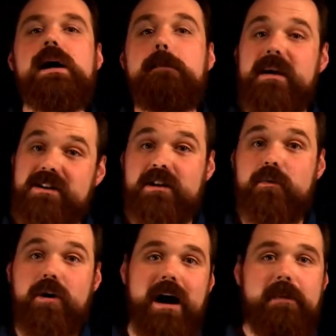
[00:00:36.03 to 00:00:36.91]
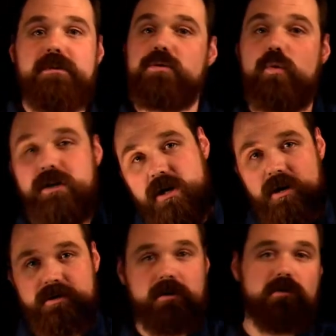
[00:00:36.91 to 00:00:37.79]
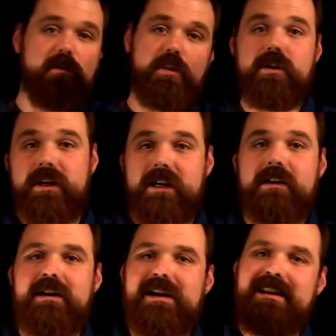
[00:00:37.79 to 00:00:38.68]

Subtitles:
Basically what will happen is one contactor will pull in,